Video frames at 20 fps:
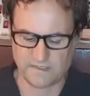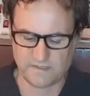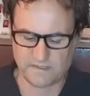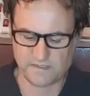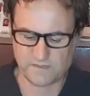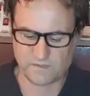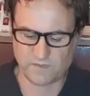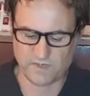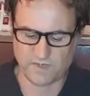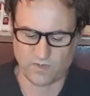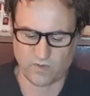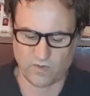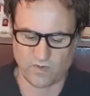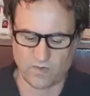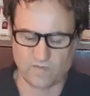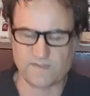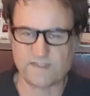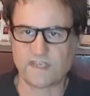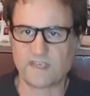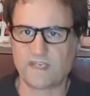is one of the
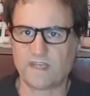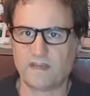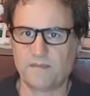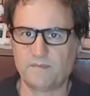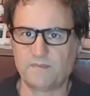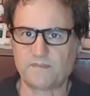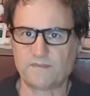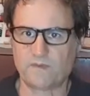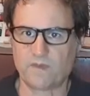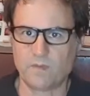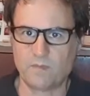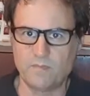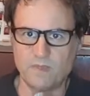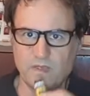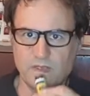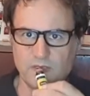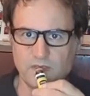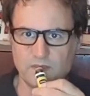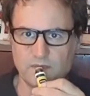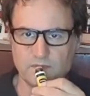oils that comes
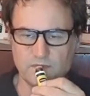from